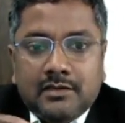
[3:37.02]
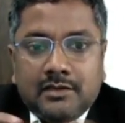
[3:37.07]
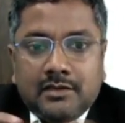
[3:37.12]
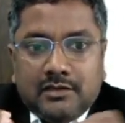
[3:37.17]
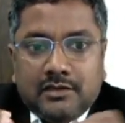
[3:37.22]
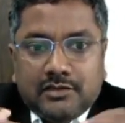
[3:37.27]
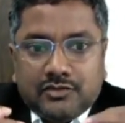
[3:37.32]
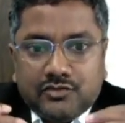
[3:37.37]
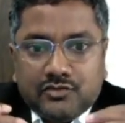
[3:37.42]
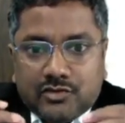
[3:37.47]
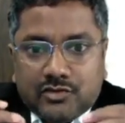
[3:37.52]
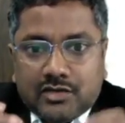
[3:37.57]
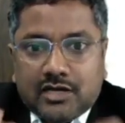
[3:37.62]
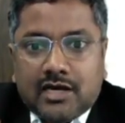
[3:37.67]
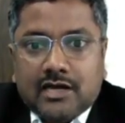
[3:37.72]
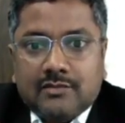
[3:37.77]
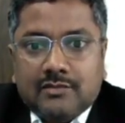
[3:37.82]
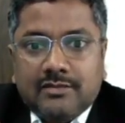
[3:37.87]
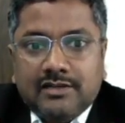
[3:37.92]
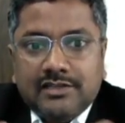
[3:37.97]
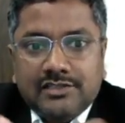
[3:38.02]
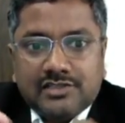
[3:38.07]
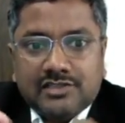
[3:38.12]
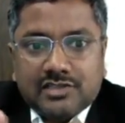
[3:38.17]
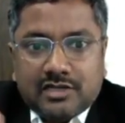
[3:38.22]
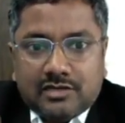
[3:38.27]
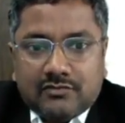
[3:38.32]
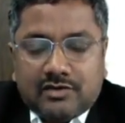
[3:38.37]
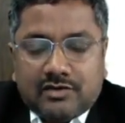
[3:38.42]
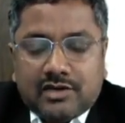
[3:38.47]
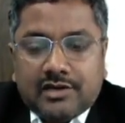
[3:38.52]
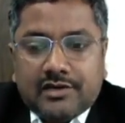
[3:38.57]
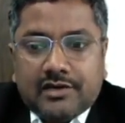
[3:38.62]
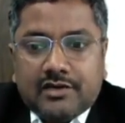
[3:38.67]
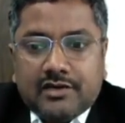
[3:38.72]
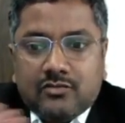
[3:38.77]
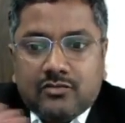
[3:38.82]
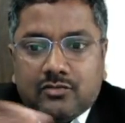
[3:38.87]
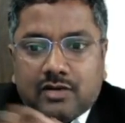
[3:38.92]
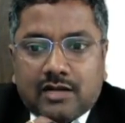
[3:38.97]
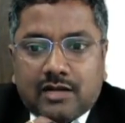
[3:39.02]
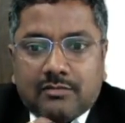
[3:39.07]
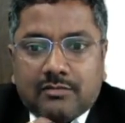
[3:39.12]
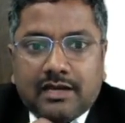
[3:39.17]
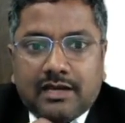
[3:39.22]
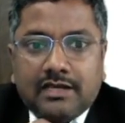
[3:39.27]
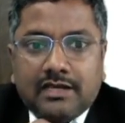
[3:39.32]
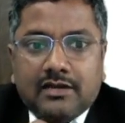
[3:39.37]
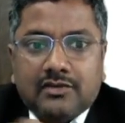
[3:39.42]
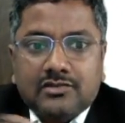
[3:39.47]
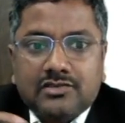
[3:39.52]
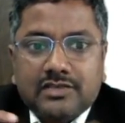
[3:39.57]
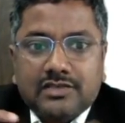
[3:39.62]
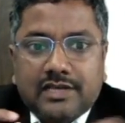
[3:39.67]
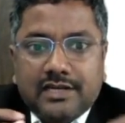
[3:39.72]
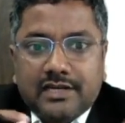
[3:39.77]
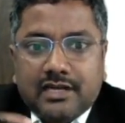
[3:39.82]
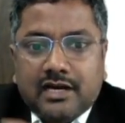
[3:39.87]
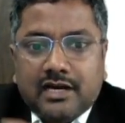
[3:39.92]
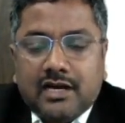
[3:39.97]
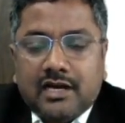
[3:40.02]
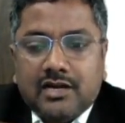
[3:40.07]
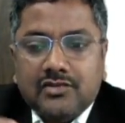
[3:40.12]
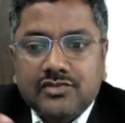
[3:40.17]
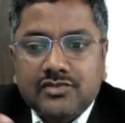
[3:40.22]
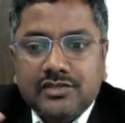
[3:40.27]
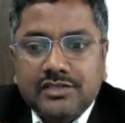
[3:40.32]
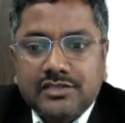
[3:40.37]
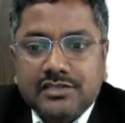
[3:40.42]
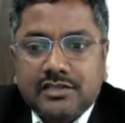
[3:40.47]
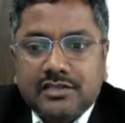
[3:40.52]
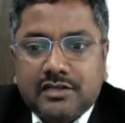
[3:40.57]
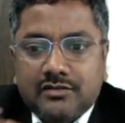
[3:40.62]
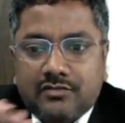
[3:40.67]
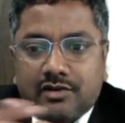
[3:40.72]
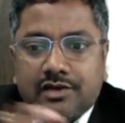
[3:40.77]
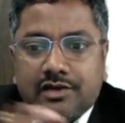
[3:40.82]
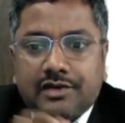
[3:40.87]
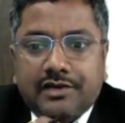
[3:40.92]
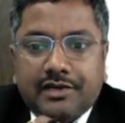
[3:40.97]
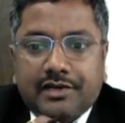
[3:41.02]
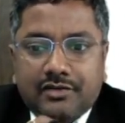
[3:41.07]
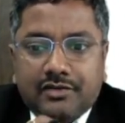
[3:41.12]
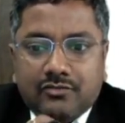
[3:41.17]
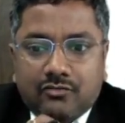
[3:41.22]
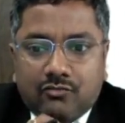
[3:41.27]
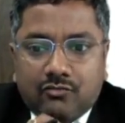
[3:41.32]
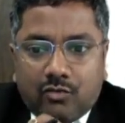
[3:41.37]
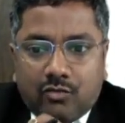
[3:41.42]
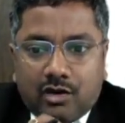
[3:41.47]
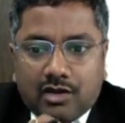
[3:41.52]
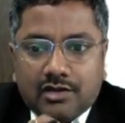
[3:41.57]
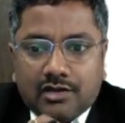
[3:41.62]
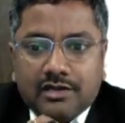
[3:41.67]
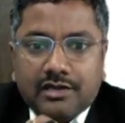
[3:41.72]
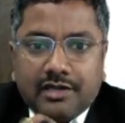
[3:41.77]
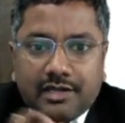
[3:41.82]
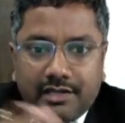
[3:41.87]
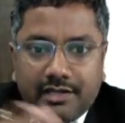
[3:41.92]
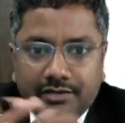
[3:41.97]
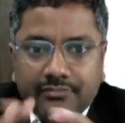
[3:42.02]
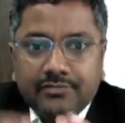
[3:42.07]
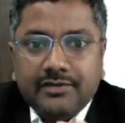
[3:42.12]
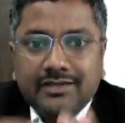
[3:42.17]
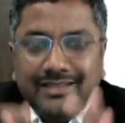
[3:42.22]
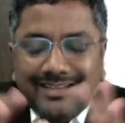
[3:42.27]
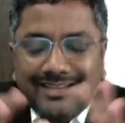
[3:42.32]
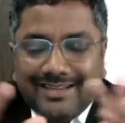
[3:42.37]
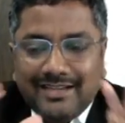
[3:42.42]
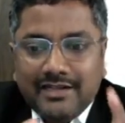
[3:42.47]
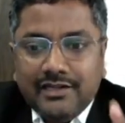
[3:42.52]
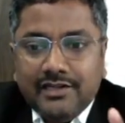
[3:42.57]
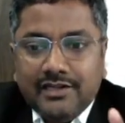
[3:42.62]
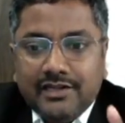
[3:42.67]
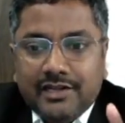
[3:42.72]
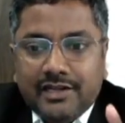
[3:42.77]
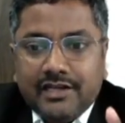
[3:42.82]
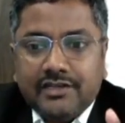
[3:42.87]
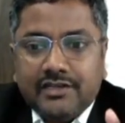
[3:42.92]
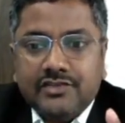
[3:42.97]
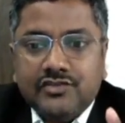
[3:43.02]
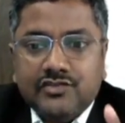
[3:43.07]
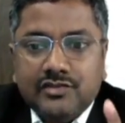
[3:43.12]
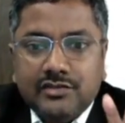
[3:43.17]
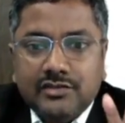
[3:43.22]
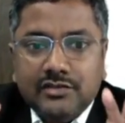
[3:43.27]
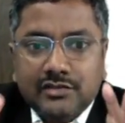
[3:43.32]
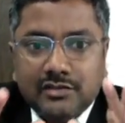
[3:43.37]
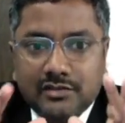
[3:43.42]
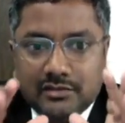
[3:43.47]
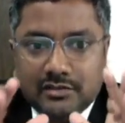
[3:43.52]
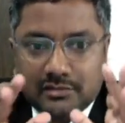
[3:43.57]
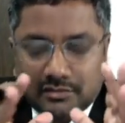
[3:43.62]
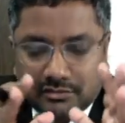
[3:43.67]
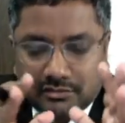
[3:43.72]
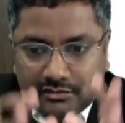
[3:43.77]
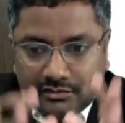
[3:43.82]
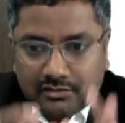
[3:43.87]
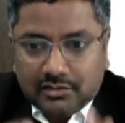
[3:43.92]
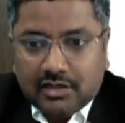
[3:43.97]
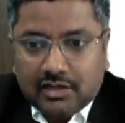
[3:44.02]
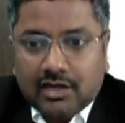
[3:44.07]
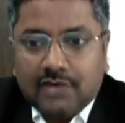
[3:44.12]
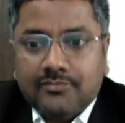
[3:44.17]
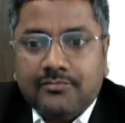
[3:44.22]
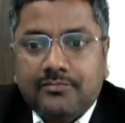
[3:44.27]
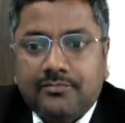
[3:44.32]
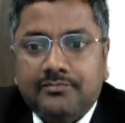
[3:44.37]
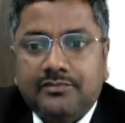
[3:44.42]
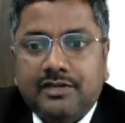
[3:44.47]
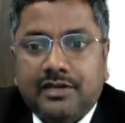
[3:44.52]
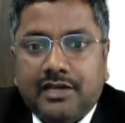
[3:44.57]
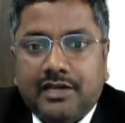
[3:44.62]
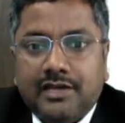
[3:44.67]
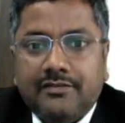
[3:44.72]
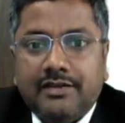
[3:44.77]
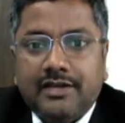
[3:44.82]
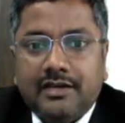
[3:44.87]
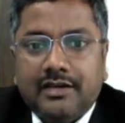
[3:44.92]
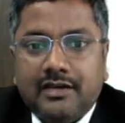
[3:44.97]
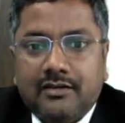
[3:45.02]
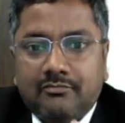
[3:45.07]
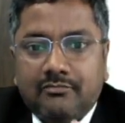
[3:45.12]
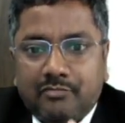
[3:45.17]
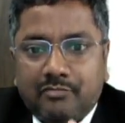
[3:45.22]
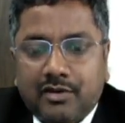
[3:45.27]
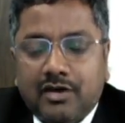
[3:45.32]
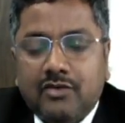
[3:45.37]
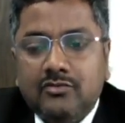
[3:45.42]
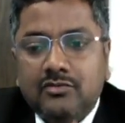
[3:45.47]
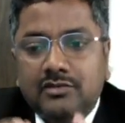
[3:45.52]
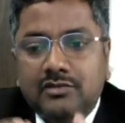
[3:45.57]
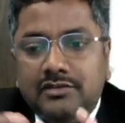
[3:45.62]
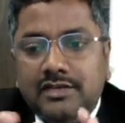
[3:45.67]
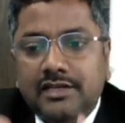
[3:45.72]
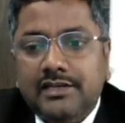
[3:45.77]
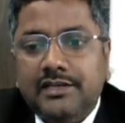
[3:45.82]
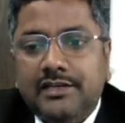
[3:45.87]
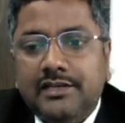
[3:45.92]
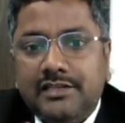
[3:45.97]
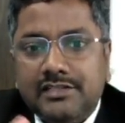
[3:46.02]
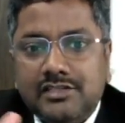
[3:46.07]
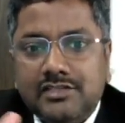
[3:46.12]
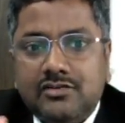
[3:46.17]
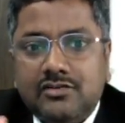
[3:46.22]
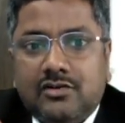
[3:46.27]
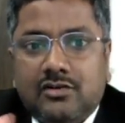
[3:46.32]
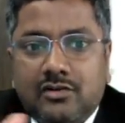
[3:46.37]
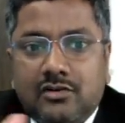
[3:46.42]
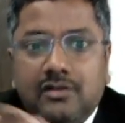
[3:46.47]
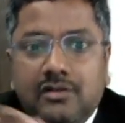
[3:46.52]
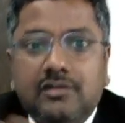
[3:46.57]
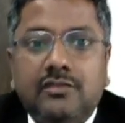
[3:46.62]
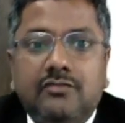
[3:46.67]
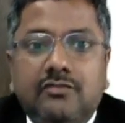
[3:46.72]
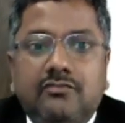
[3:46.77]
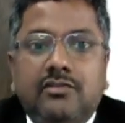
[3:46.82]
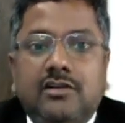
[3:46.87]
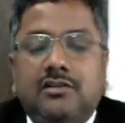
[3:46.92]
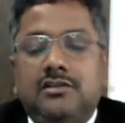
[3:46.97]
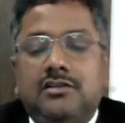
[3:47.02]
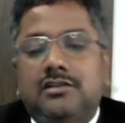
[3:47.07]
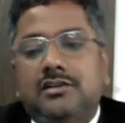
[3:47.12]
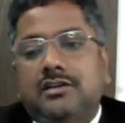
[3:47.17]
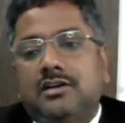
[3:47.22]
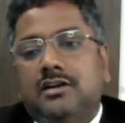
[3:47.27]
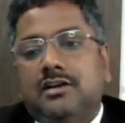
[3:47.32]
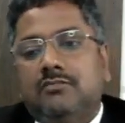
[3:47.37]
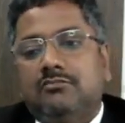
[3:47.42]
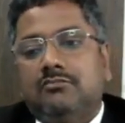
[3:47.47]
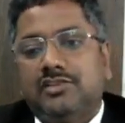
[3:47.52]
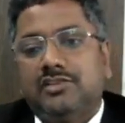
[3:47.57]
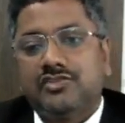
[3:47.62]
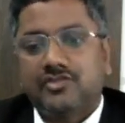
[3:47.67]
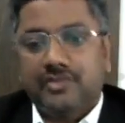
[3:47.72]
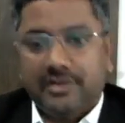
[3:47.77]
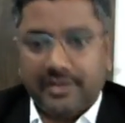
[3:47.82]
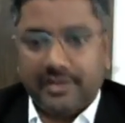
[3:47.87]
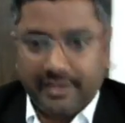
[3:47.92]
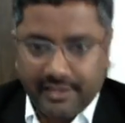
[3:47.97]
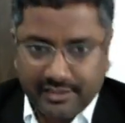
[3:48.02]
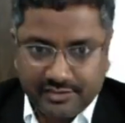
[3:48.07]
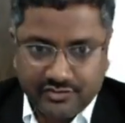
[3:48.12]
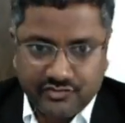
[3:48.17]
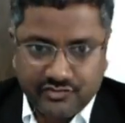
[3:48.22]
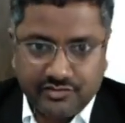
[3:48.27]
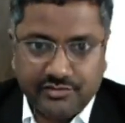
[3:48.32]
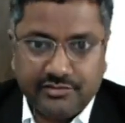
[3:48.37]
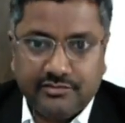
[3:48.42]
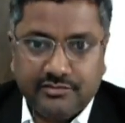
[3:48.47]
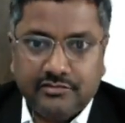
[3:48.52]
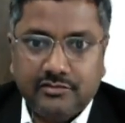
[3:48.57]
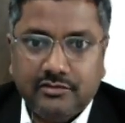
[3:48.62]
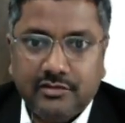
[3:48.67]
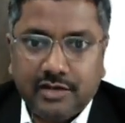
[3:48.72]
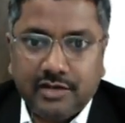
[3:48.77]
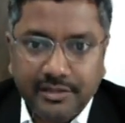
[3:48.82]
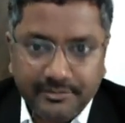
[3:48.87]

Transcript: so carbon is converted into carbon dioxide, hydrogen is converted into water. If in any reaction of the given compound, then it is called what? Combustion reaction. Okay.